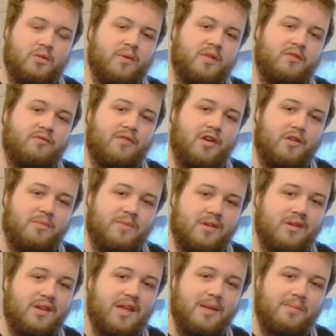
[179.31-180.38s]
with the
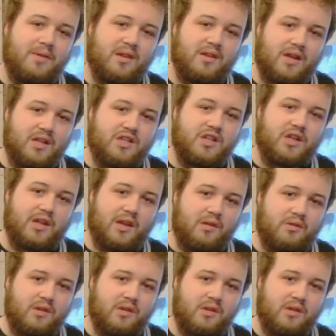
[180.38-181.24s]
Romans keeping such a close